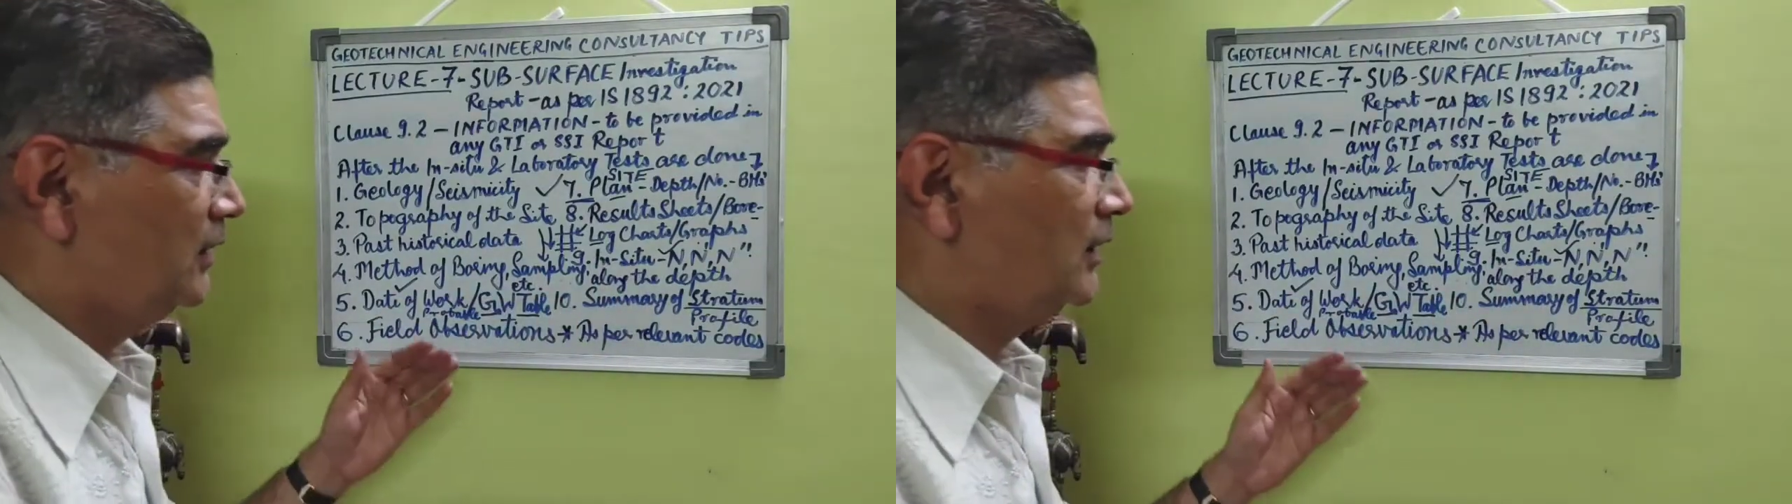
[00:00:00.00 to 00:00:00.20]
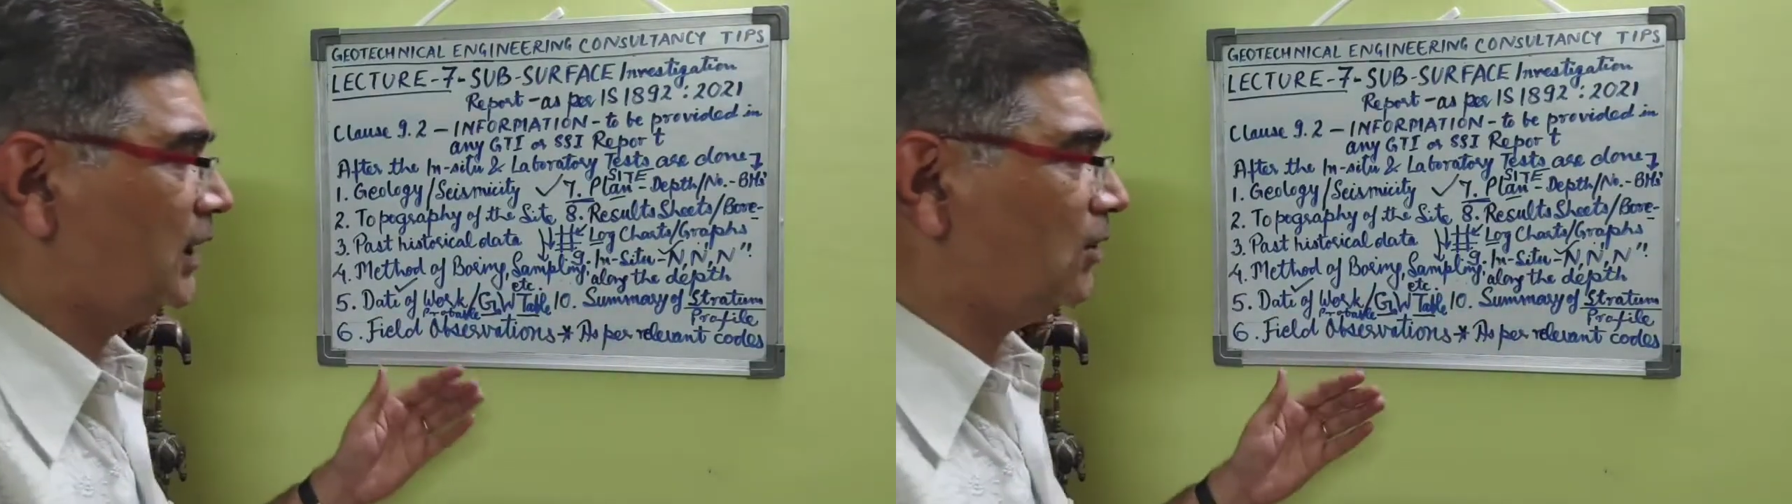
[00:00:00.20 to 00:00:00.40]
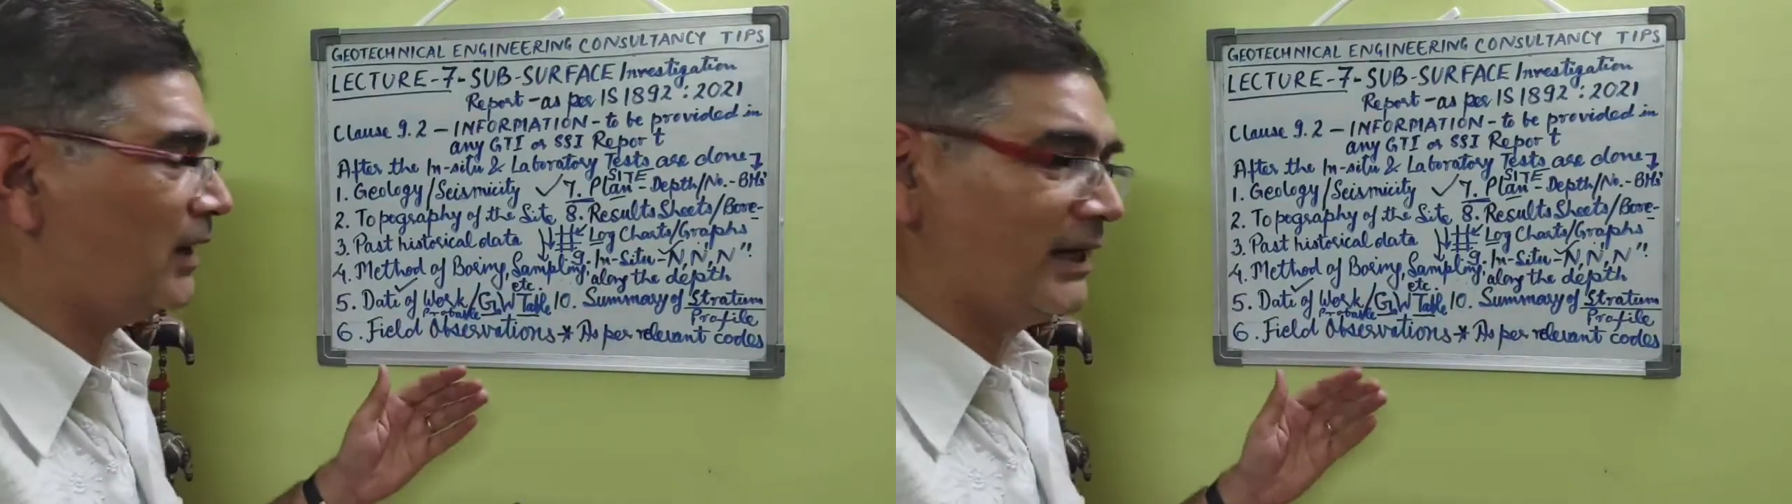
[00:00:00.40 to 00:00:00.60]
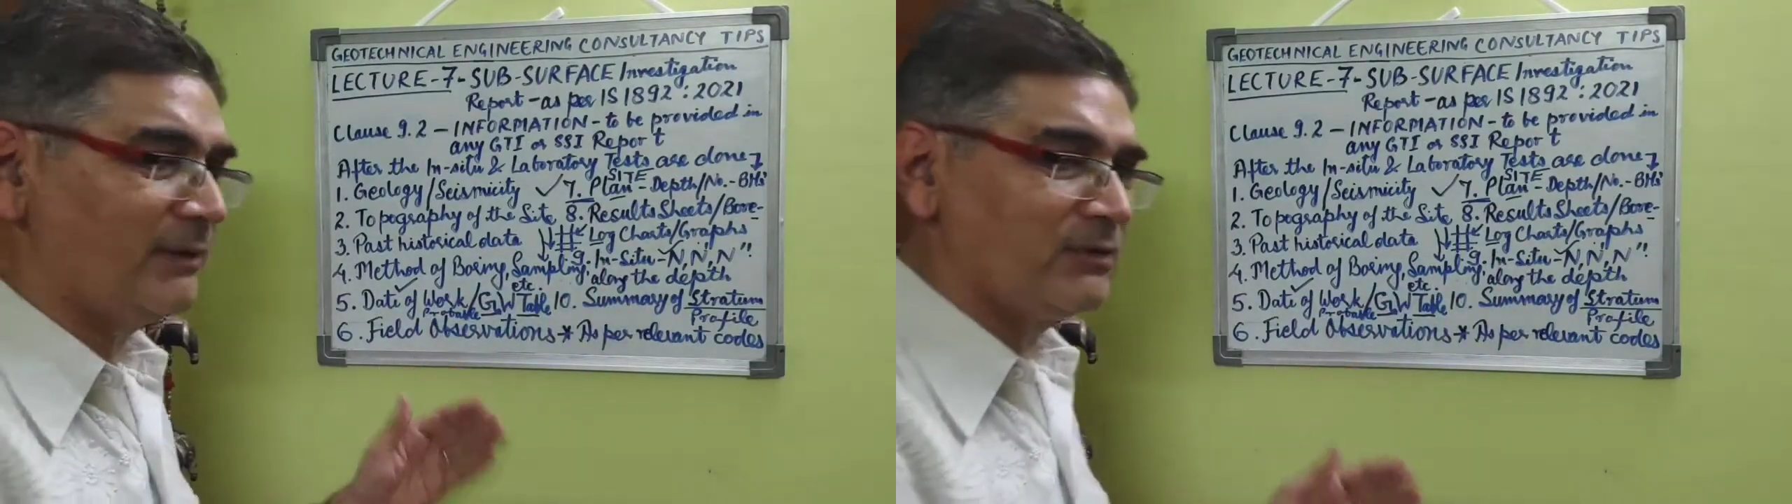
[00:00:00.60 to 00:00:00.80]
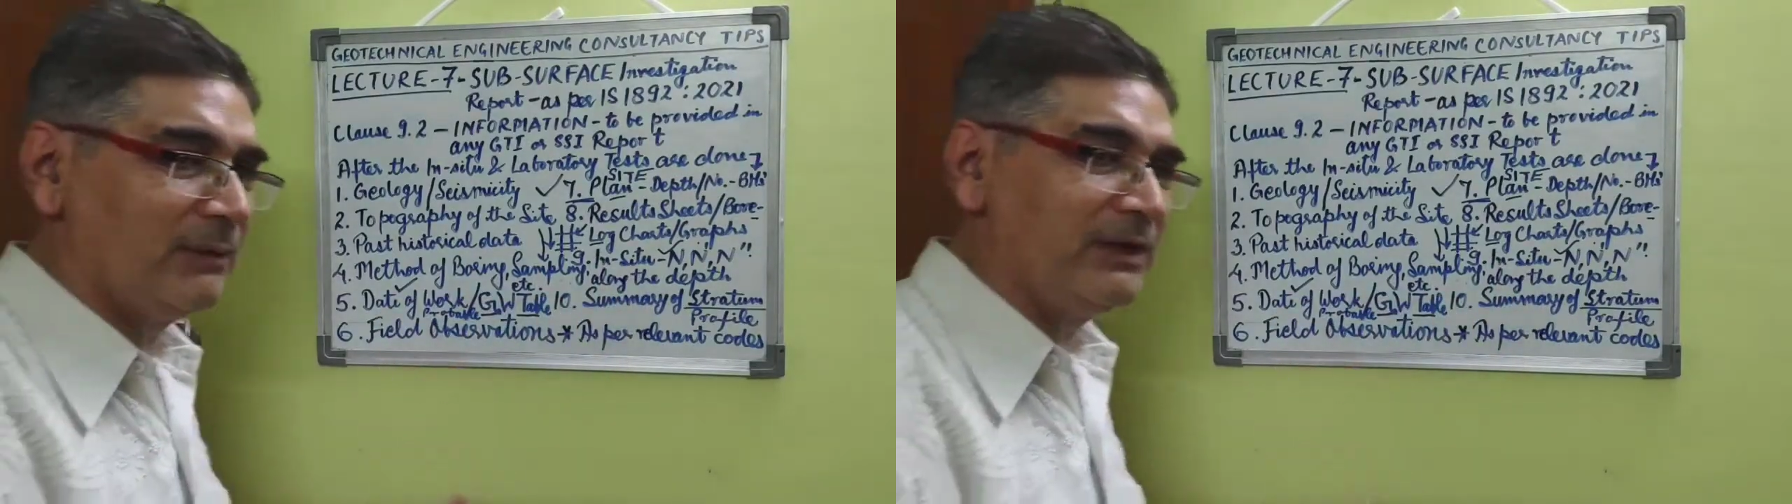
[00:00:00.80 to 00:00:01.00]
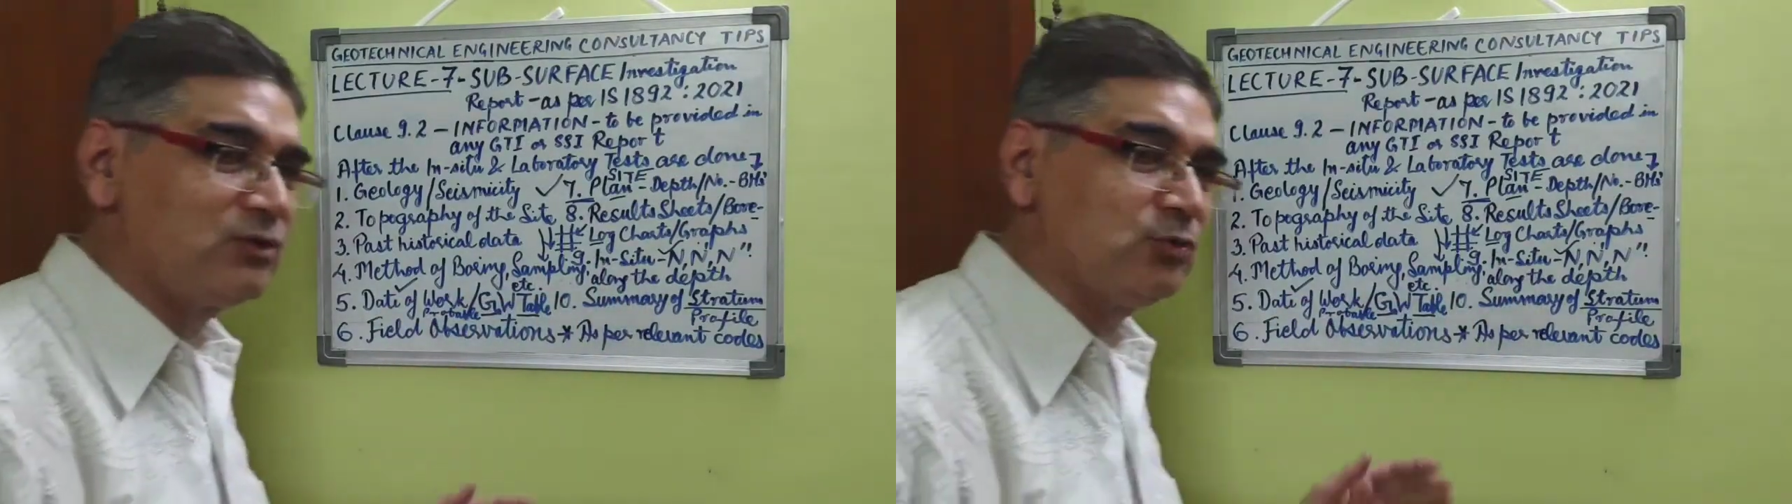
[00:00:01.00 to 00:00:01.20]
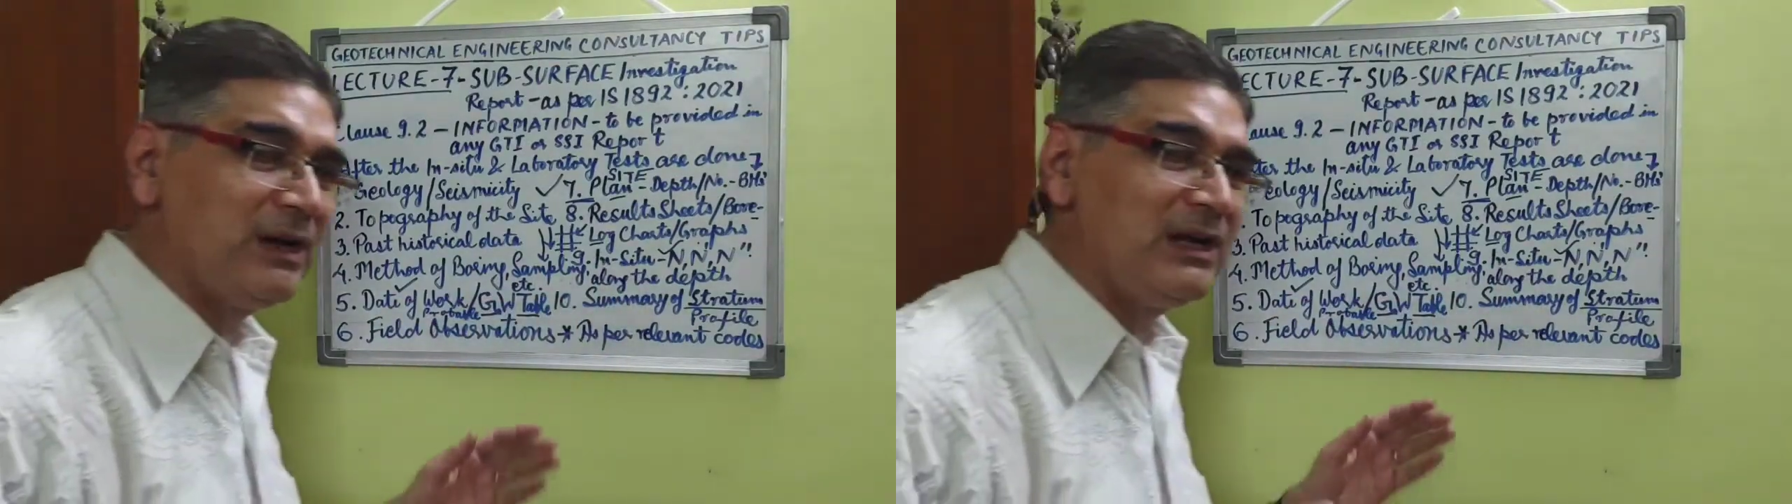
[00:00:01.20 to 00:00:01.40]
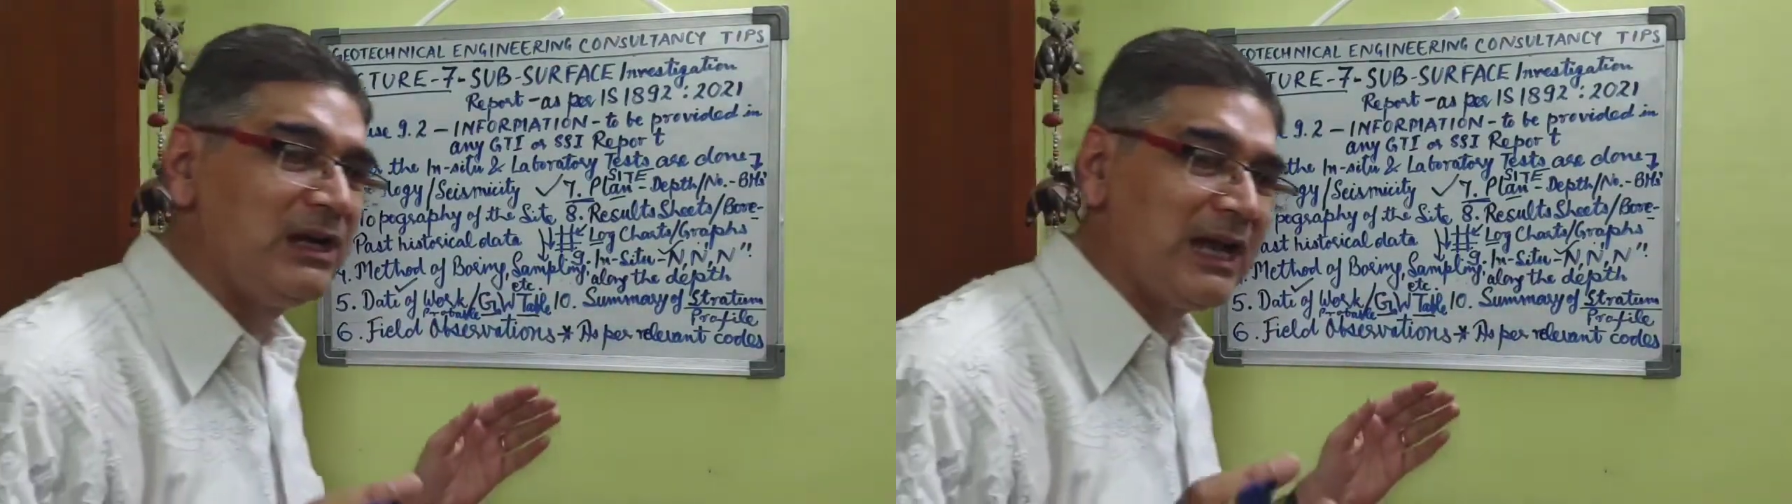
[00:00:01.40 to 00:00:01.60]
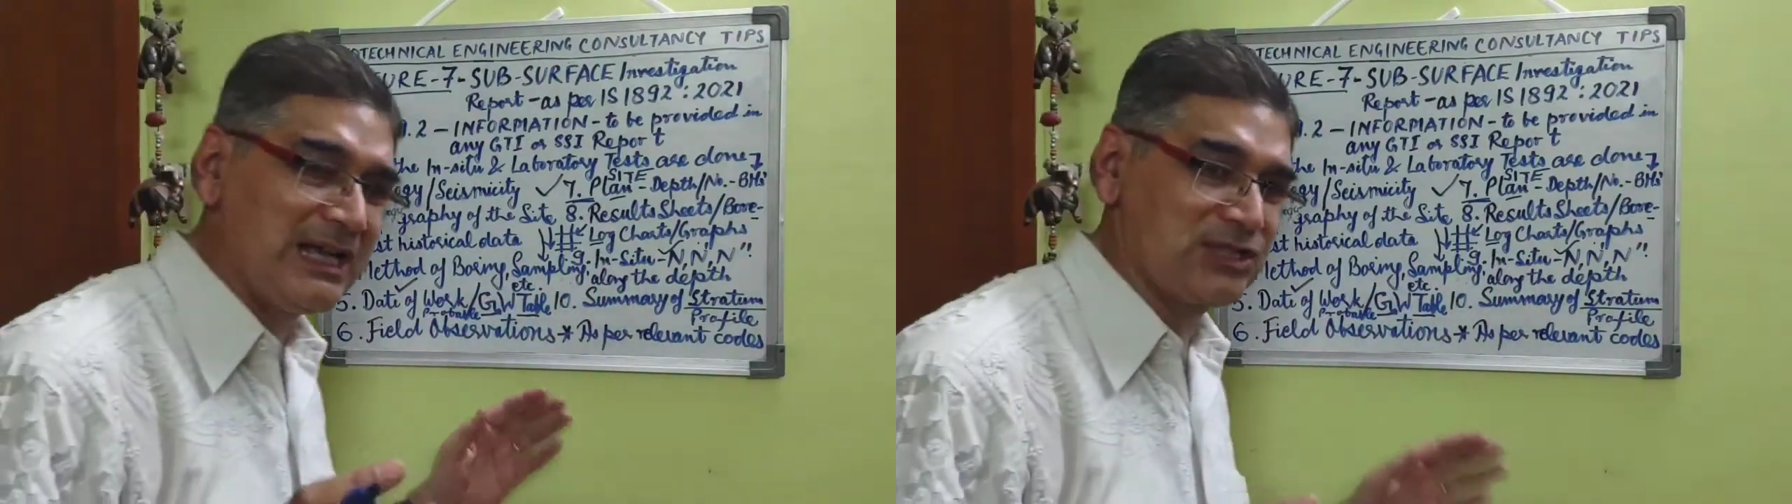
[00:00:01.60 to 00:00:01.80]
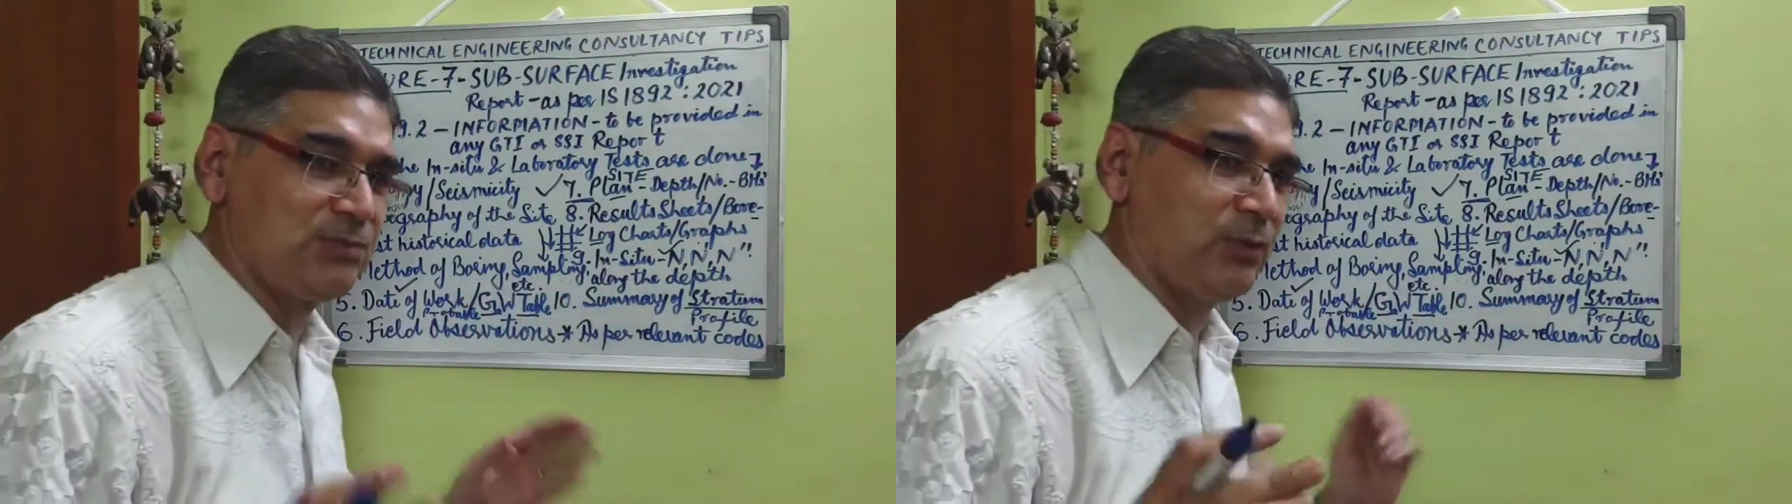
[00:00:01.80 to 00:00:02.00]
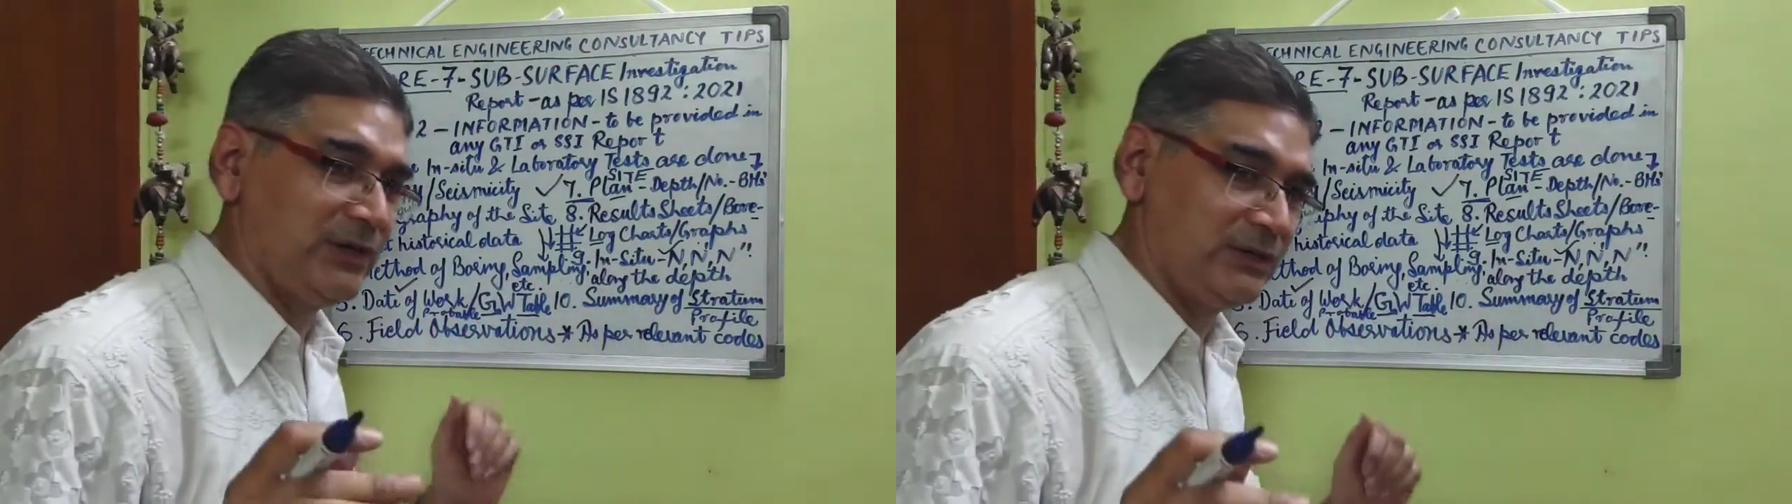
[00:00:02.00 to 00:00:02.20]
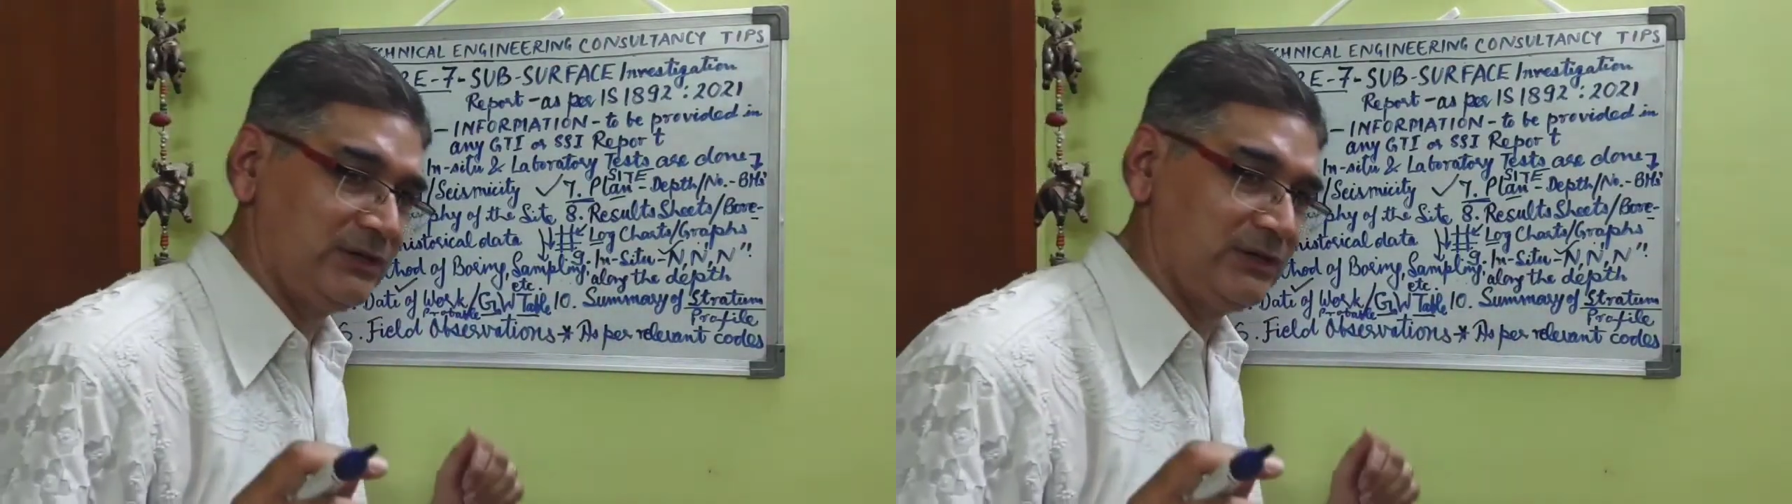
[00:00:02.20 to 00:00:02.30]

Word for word: Now I am coming to my last point.